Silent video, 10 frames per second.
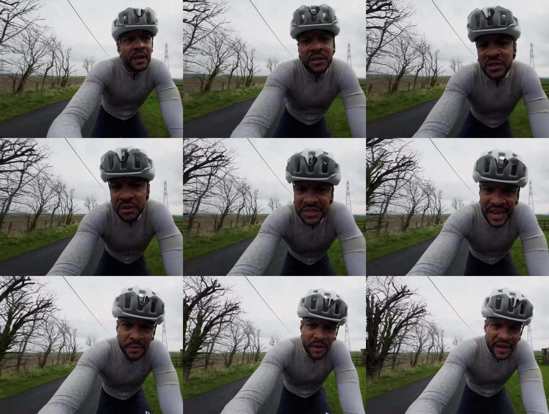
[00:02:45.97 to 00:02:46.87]
So
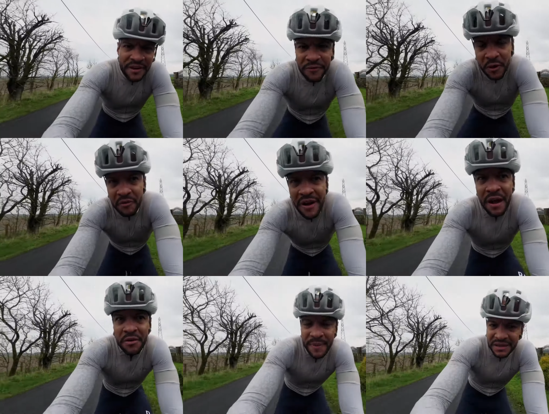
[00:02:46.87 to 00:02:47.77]
today we are in for
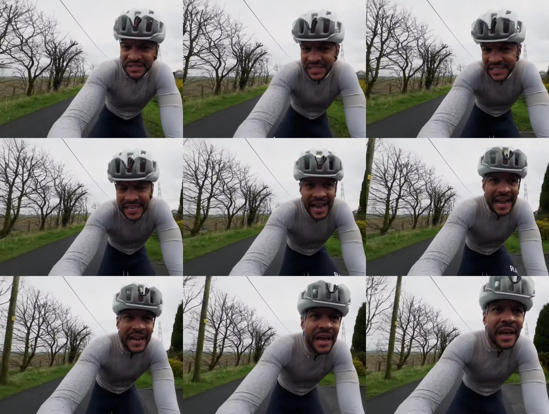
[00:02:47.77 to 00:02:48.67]
around about
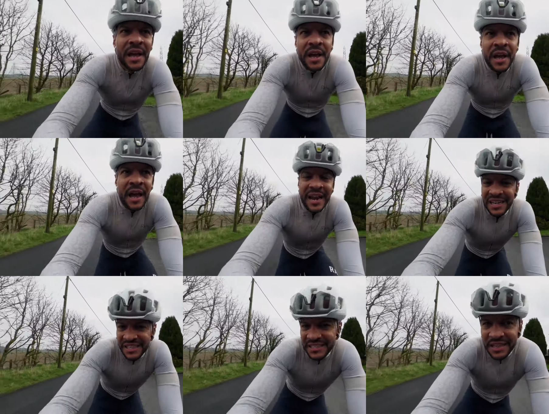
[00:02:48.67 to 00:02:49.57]
60k, and
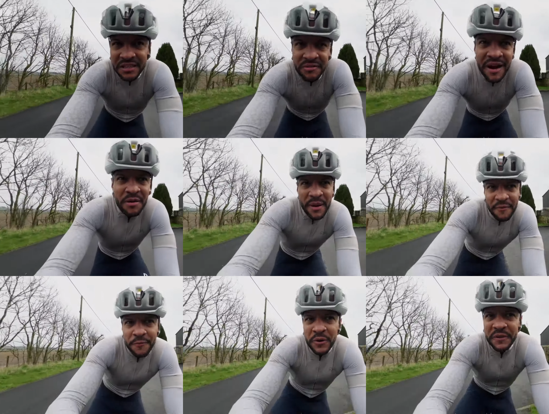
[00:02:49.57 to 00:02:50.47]
as I said, there's around
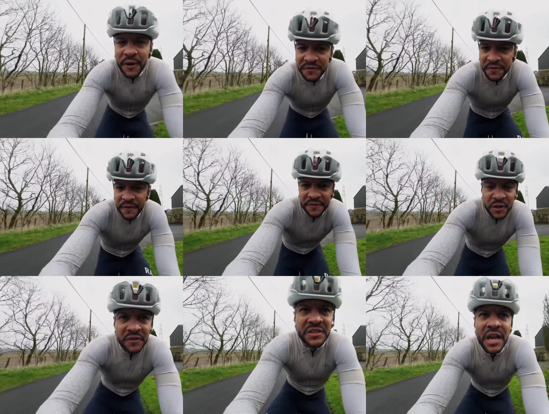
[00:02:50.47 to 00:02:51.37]
about 45 to 50
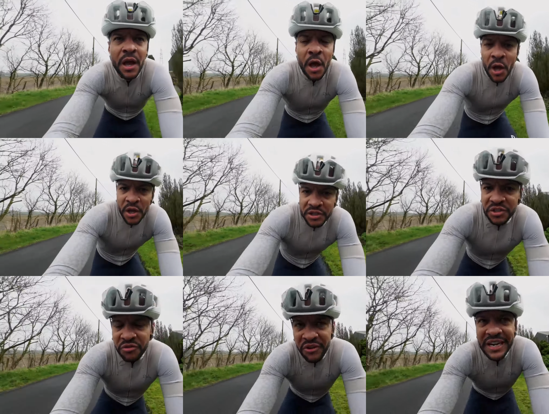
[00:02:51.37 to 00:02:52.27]
of us.
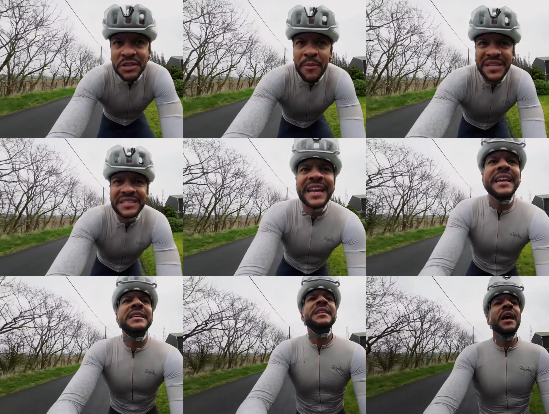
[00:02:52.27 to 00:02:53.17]
There's three
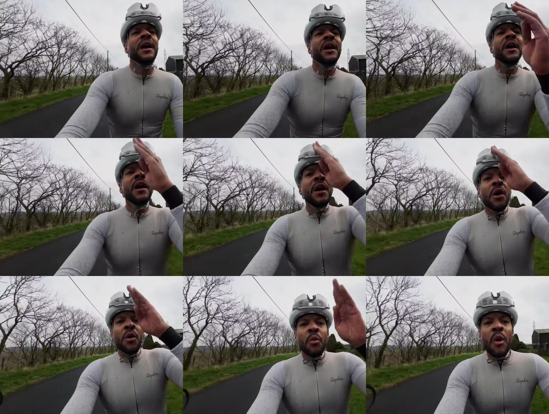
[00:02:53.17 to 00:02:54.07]
domestiques,
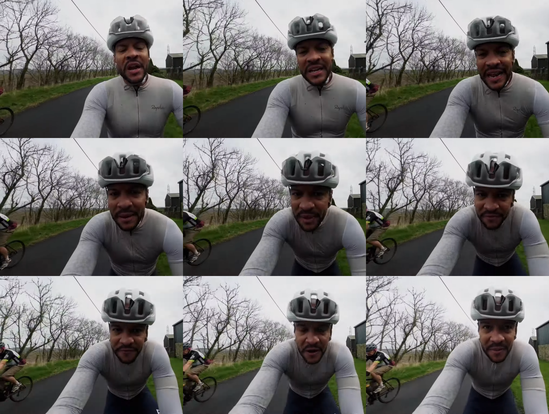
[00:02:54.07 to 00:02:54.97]
one Liam
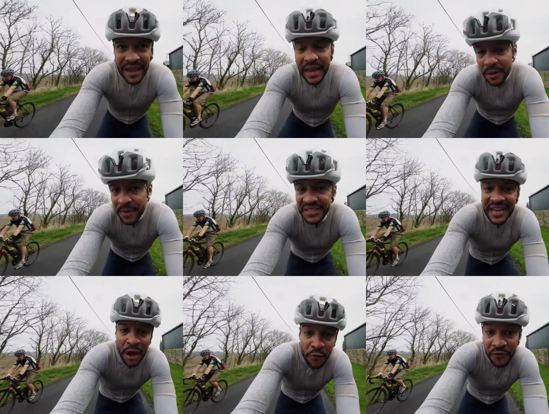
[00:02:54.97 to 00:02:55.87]
in front of me,
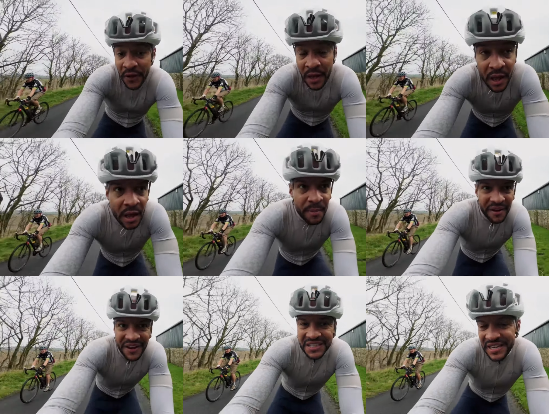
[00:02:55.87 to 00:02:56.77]
myself, but
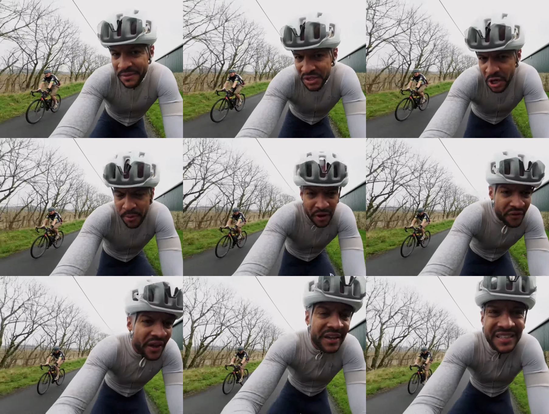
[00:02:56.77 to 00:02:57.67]
I've had to take my top off
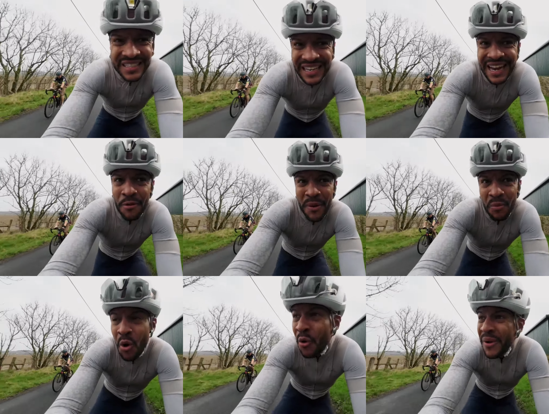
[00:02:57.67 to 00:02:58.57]
because it's a little bit
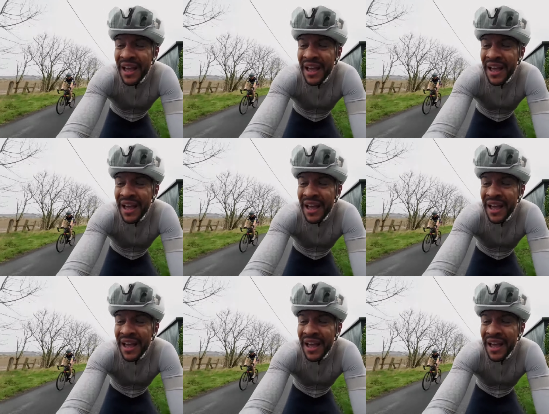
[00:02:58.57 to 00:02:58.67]
warm,